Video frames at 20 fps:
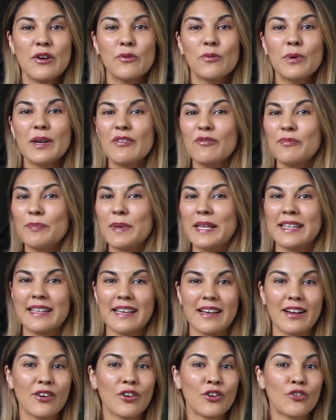We've been
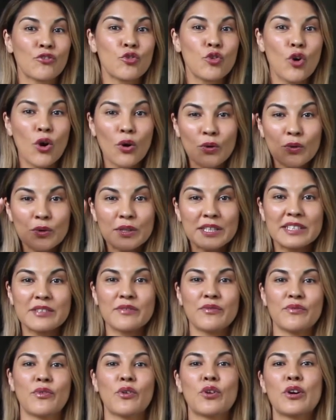
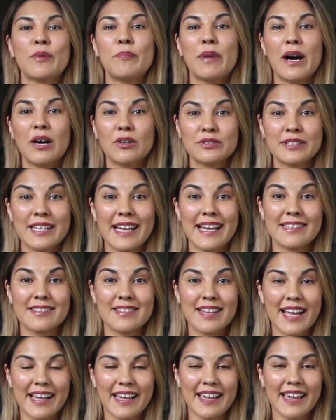growing for about a
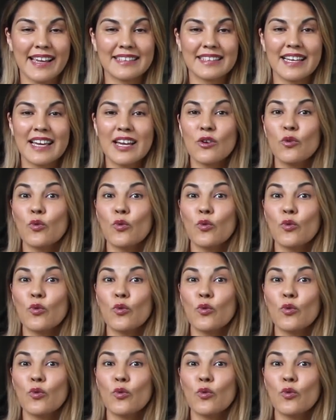decade.